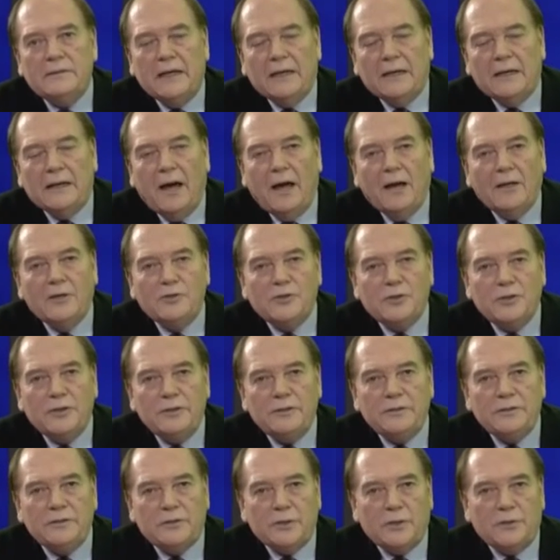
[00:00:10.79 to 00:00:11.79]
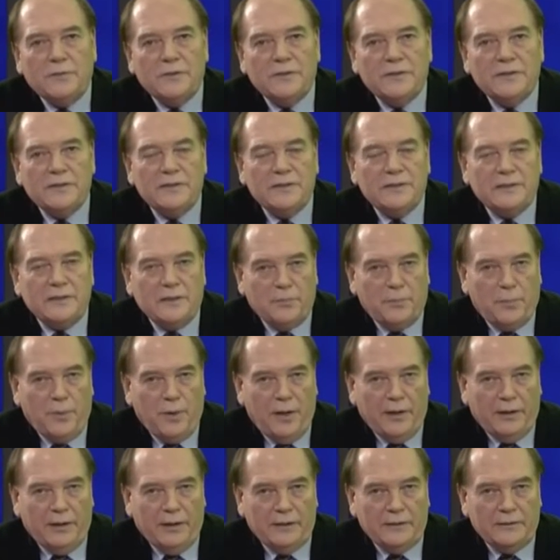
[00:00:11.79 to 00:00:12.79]
technologies, services, and
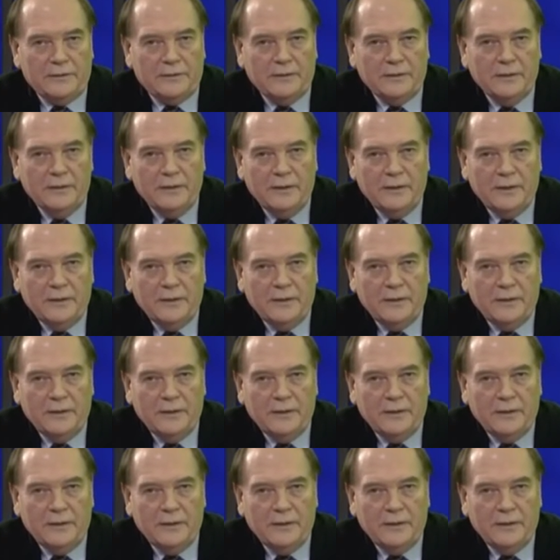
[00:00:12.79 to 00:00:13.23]
products